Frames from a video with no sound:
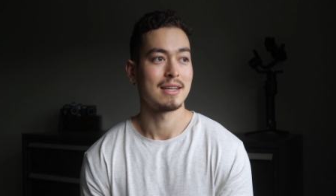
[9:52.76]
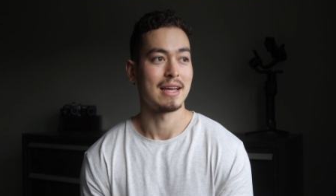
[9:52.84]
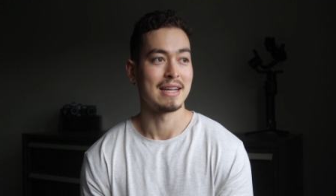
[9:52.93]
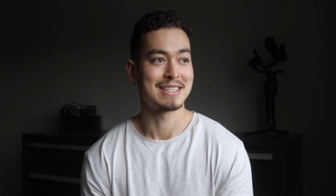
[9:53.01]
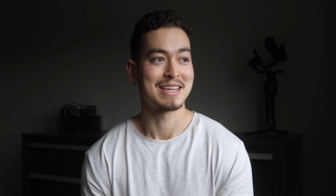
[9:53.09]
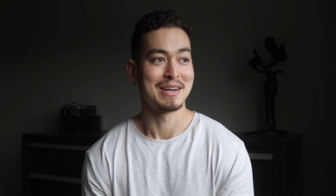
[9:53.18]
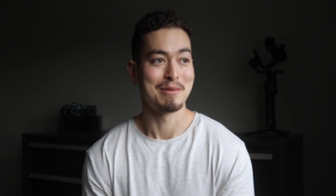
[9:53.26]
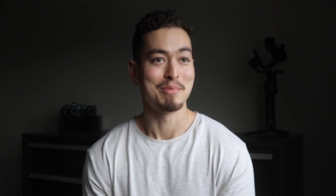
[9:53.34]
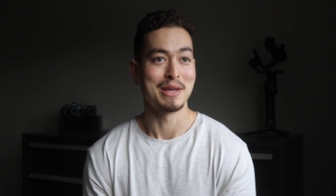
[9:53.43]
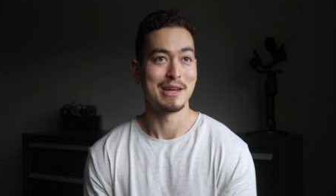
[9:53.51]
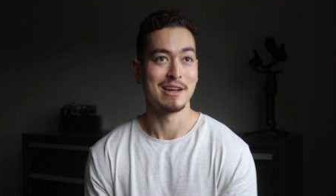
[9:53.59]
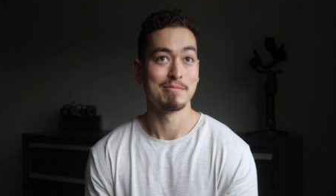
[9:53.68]
it's gonna
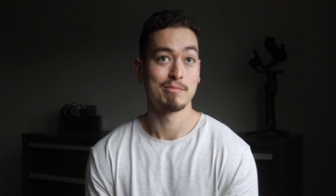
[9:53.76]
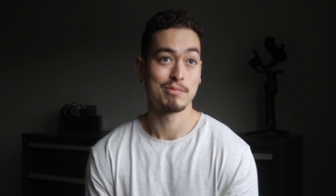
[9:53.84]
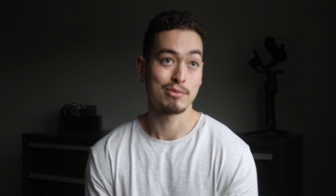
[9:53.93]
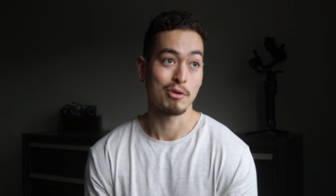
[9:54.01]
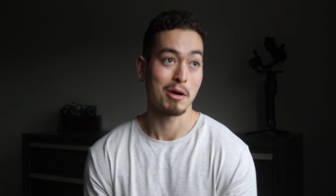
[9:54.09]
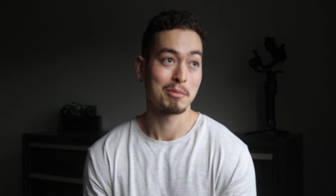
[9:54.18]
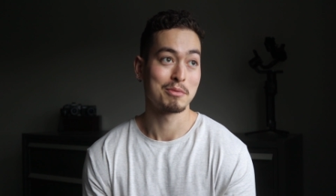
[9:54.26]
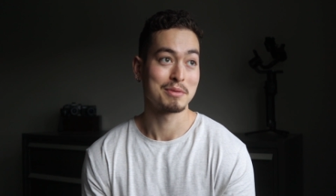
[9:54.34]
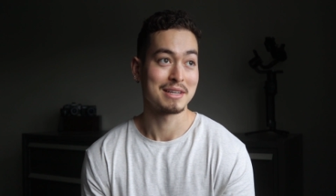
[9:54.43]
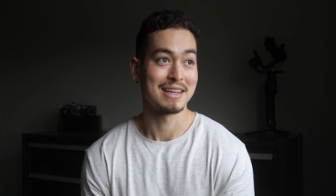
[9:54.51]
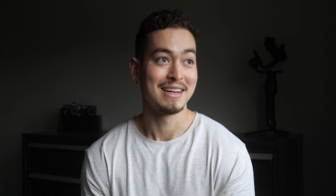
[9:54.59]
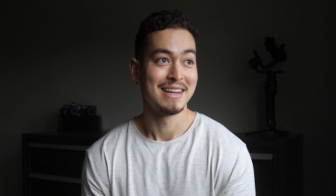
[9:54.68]
be
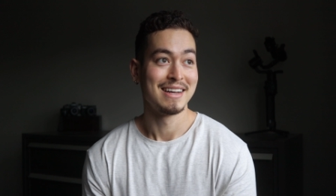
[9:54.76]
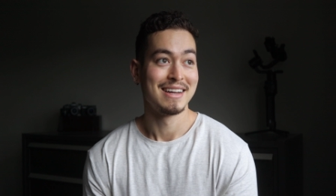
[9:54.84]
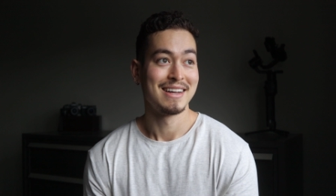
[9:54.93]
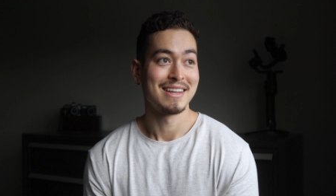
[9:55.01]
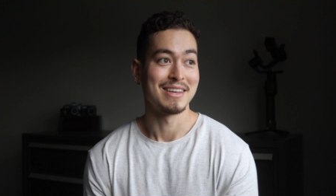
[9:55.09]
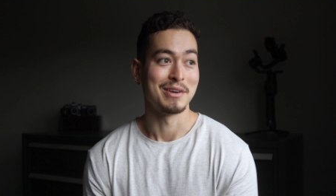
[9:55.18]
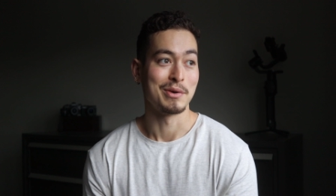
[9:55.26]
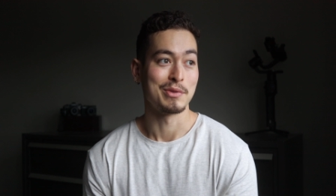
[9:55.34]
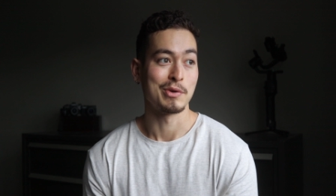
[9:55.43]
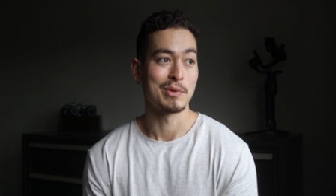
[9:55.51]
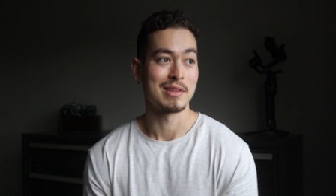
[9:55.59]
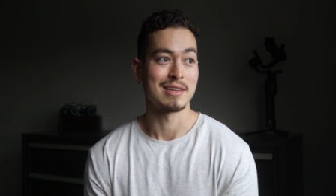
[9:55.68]
probably you know
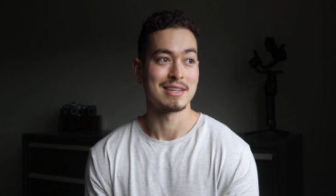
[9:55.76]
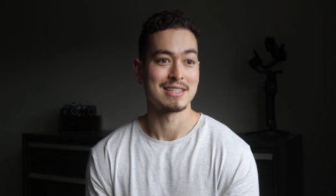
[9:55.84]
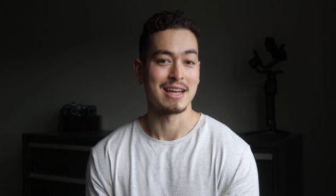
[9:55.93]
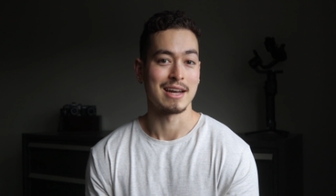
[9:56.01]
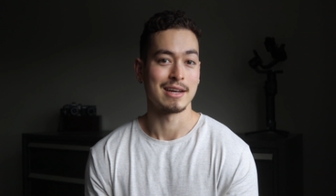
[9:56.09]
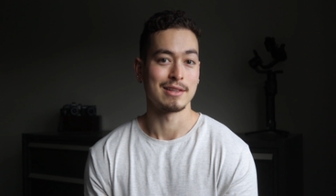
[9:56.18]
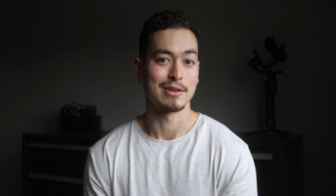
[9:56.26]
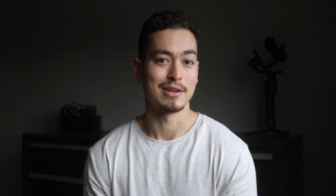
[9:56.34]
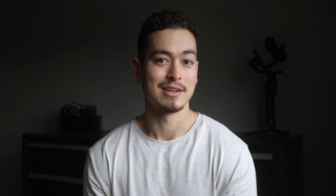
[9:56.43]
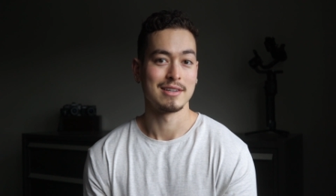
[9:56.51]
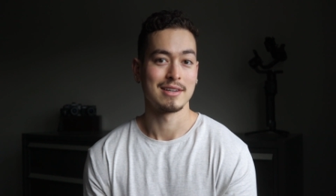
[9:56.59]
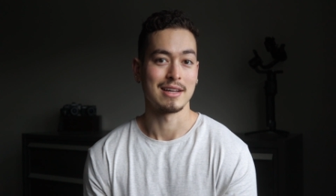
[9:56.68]
the only thing standing in
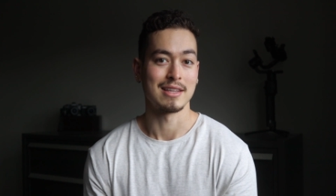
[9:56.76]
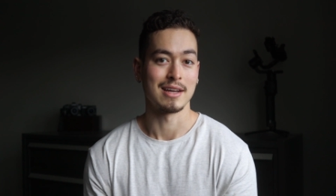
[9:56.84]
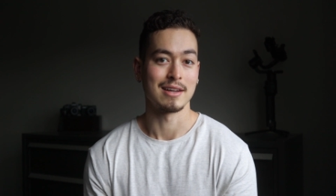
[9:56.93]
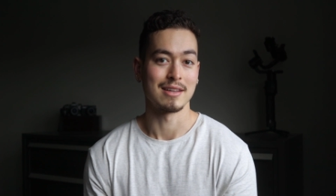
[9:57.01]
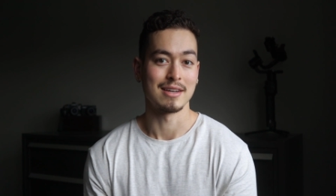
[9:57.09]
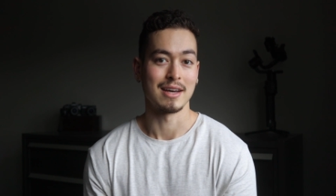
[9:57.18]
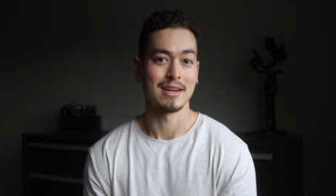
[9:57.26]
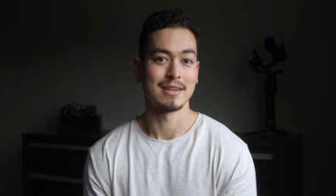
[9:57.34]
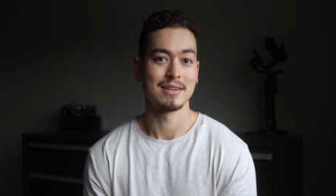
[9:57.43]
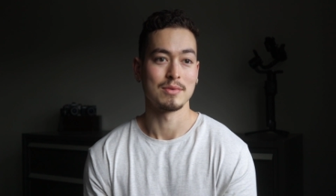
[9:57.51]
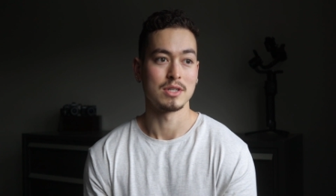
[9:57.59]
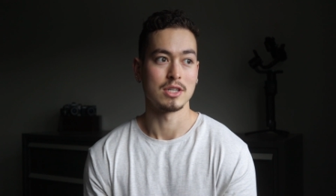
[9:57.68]
the at the end of the day,
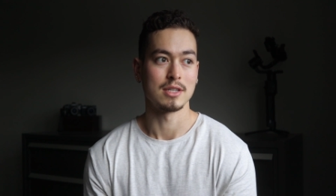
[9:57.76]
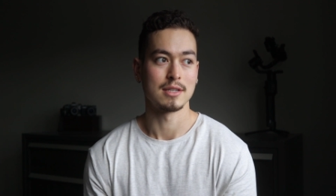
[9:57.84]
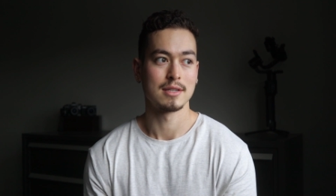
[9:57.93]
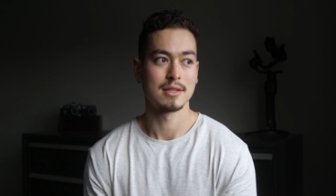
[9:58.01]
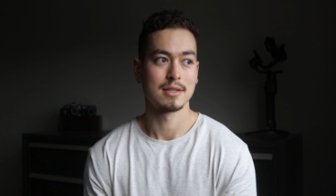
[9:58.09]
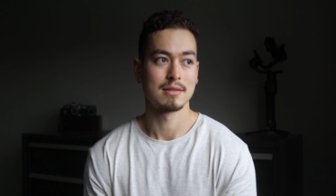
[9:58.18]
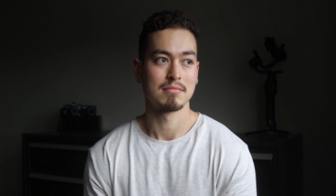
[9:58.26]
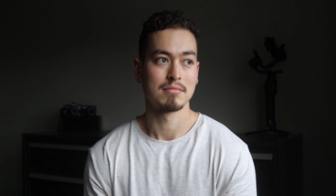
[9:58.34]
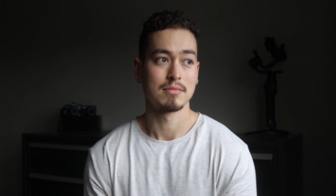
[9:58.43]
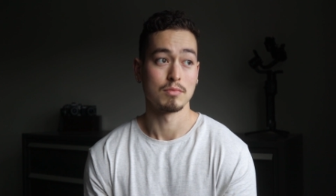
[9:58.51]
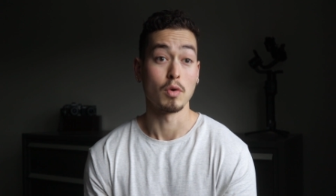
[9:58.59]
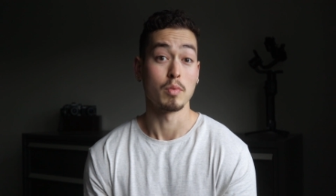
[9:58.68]
which is
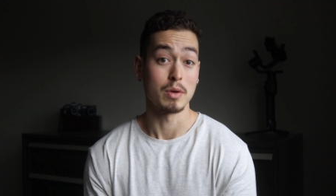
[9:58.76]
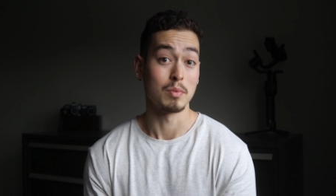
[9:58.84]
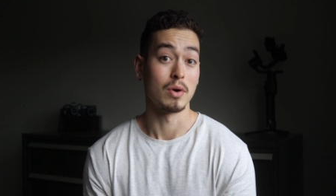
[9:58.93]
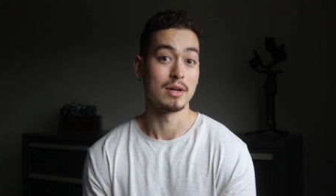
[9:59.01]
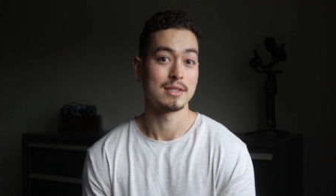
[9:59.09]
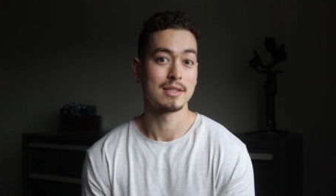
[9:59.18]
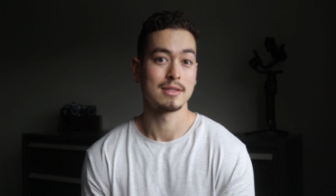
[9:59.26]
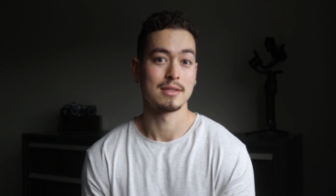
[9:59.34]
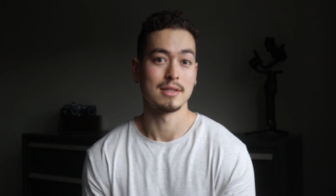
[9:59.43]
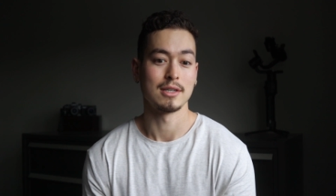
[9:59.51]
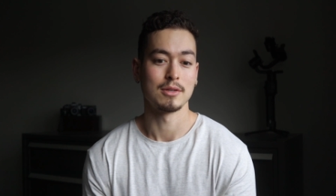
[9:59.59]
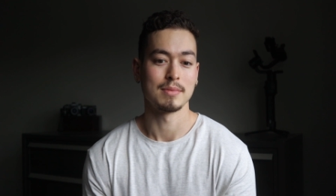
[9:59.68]
what we want,
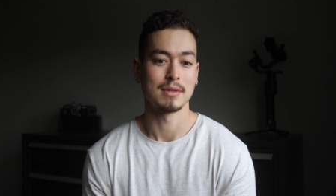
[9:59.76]
you know,